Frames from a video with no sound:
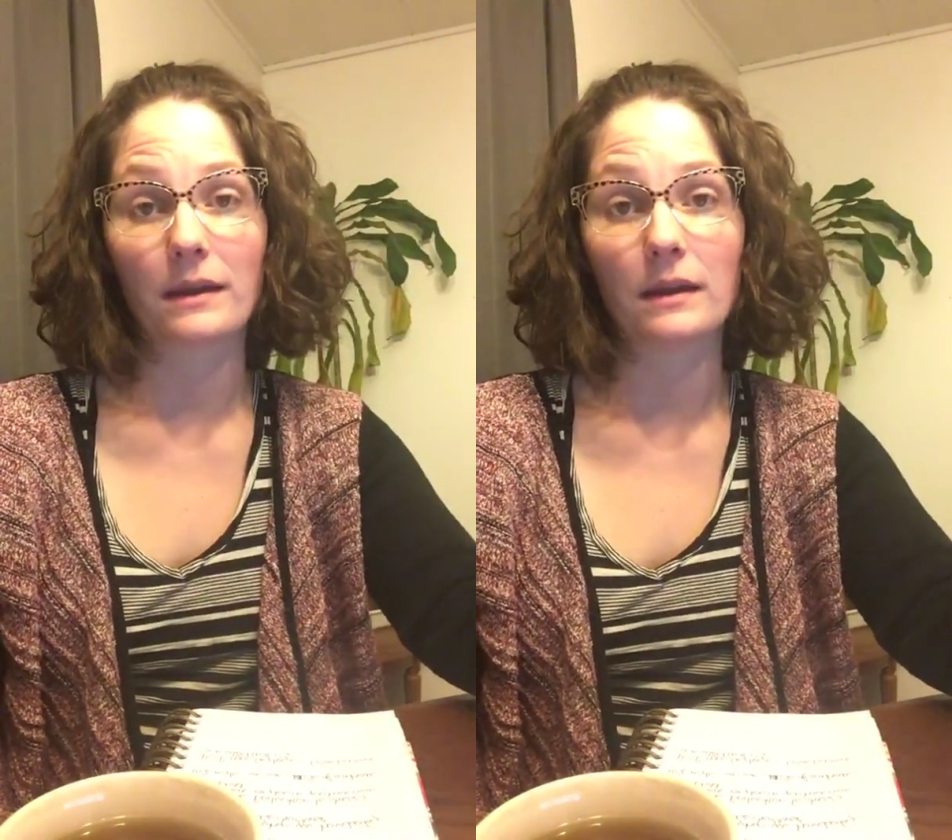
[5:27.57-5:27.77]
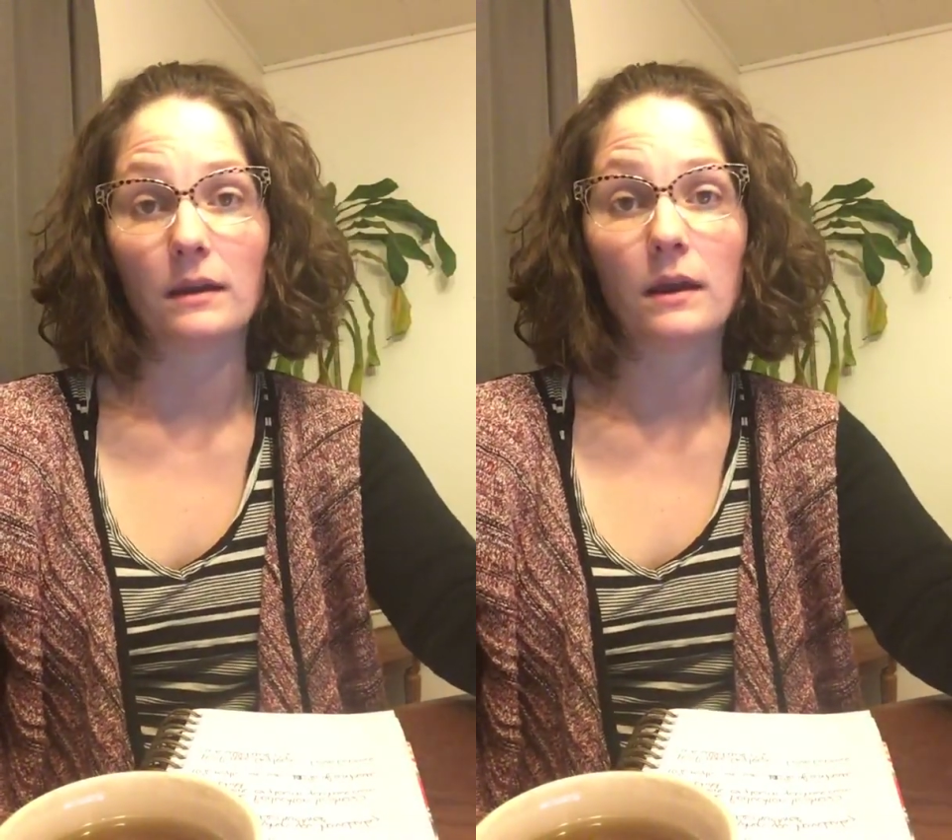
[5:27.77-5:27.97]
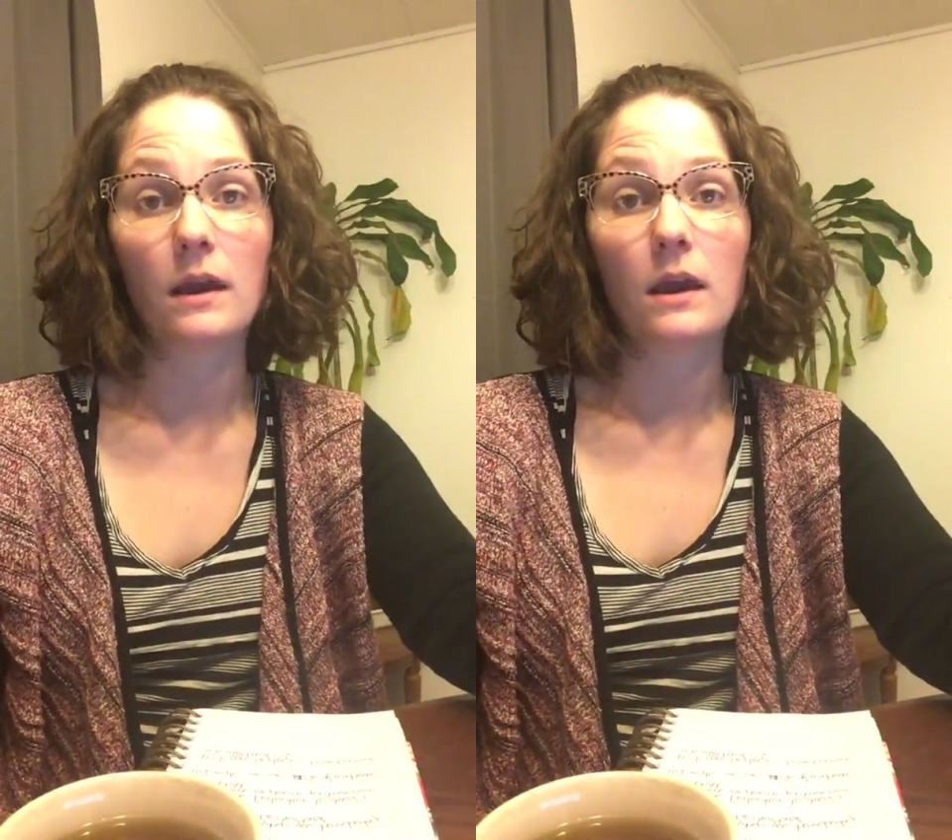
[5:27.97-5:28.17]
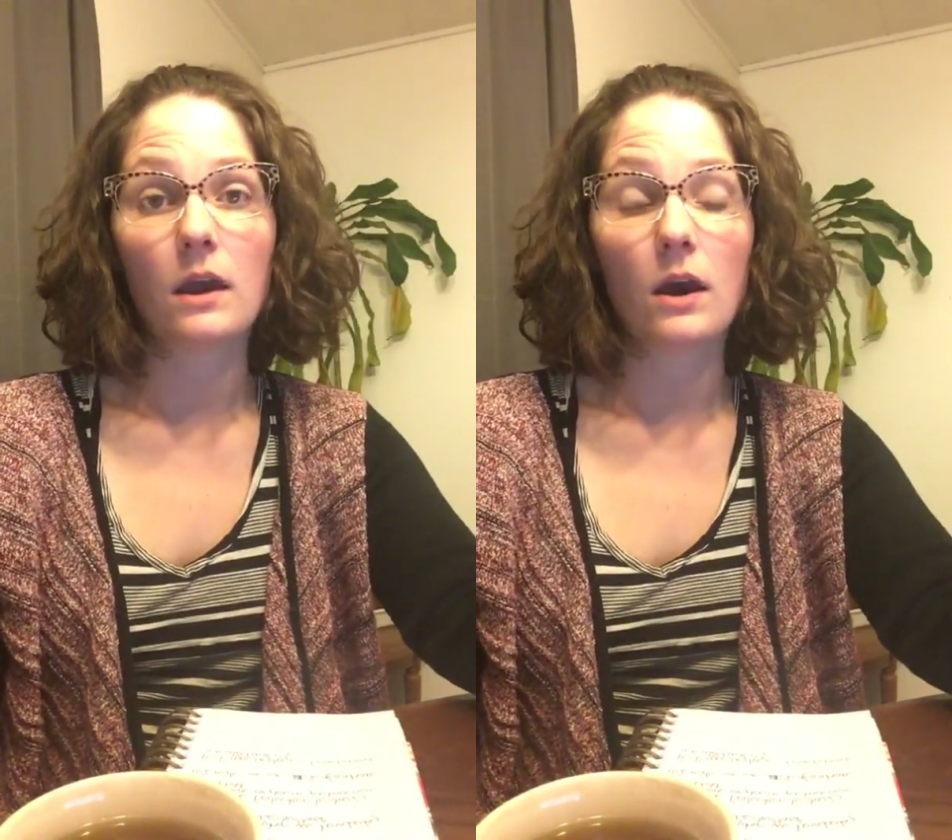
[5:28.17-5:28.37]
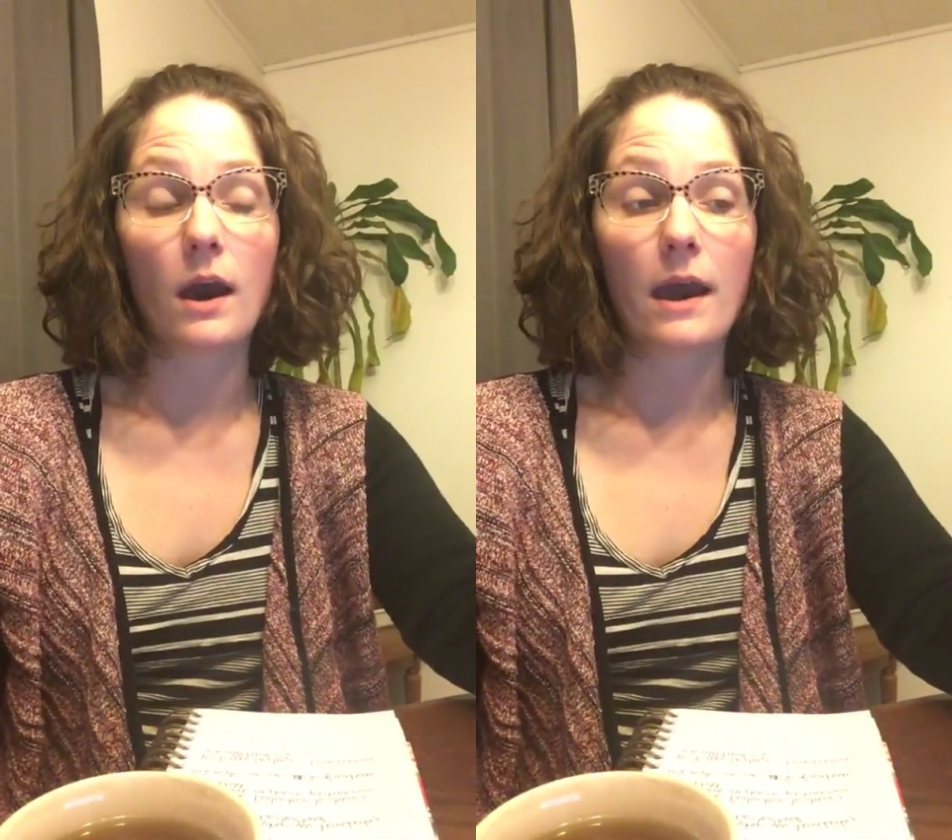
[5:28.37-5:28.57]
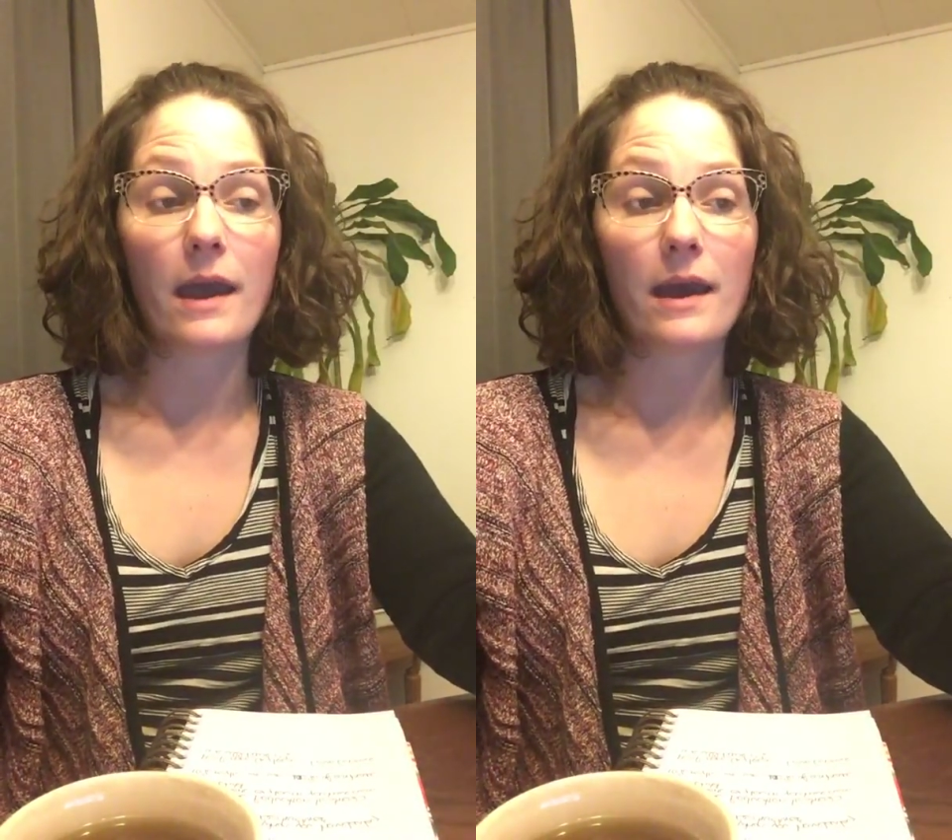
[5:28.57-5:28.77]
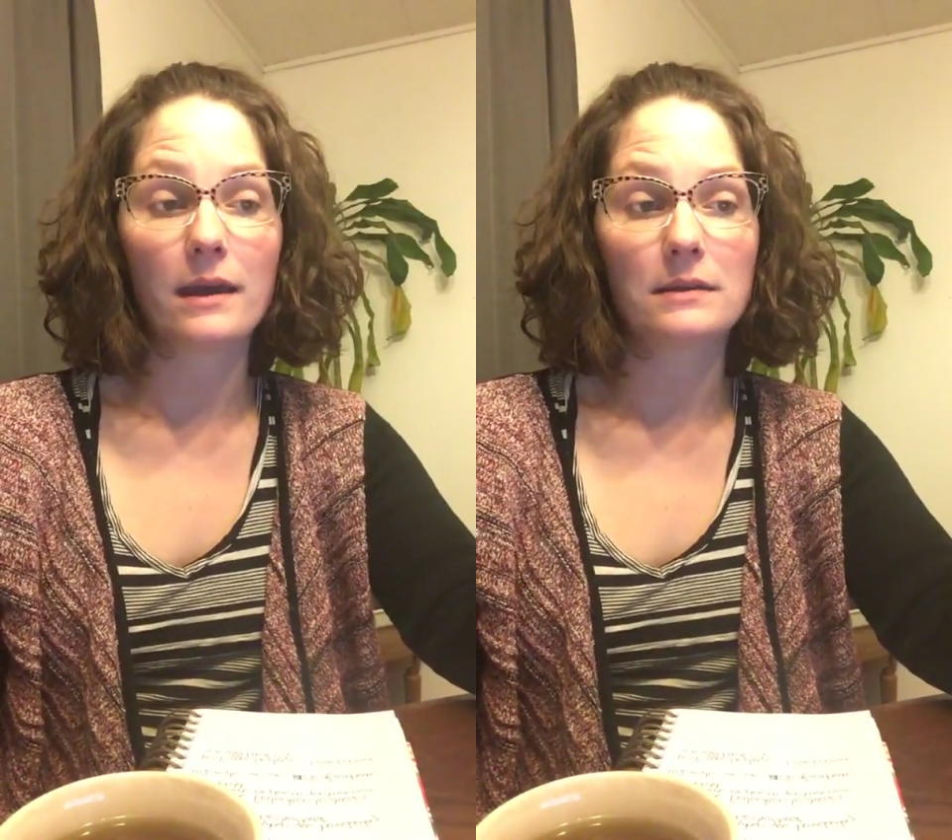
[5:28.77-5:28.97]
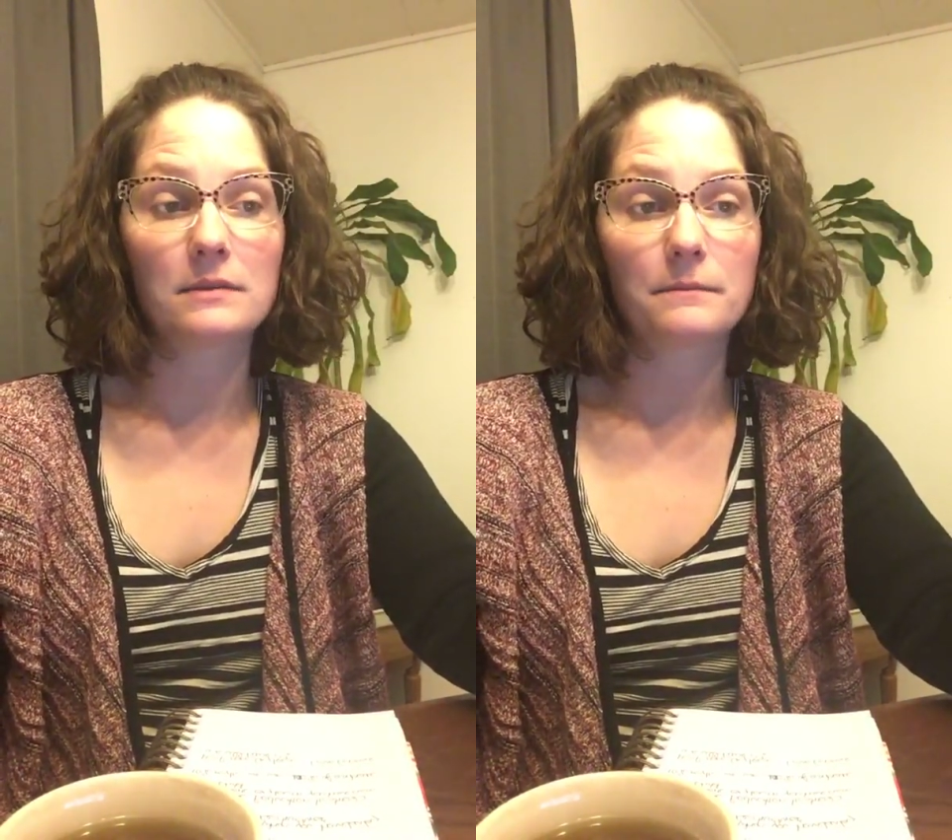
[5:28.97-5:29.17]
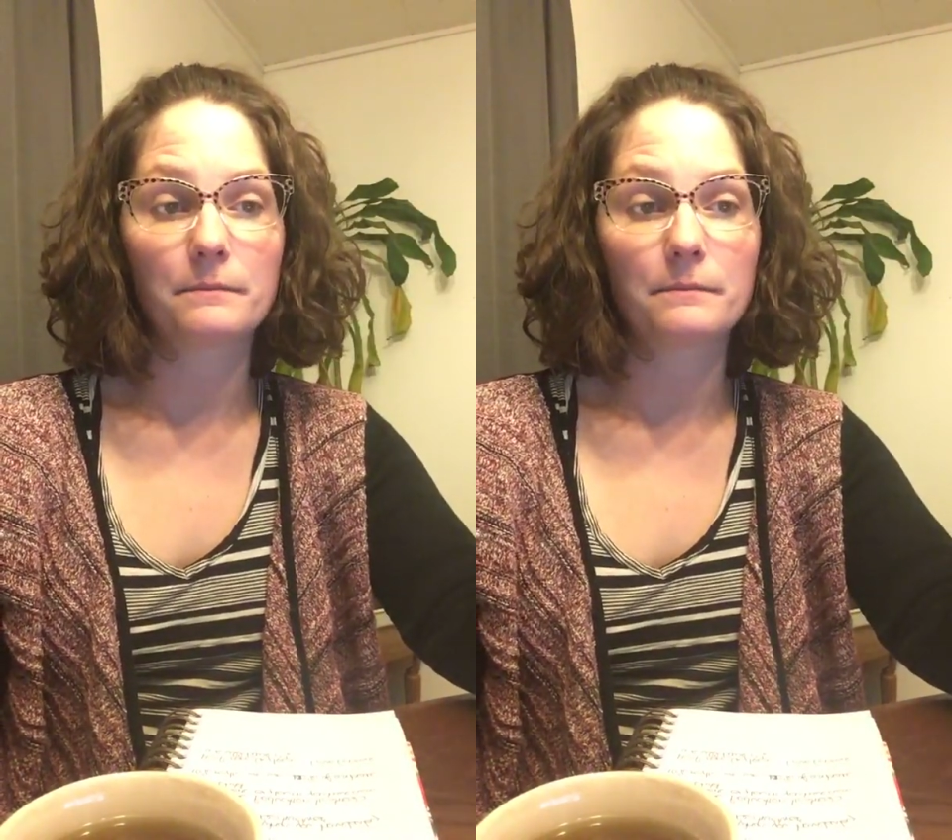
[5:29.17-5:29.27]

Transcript: in and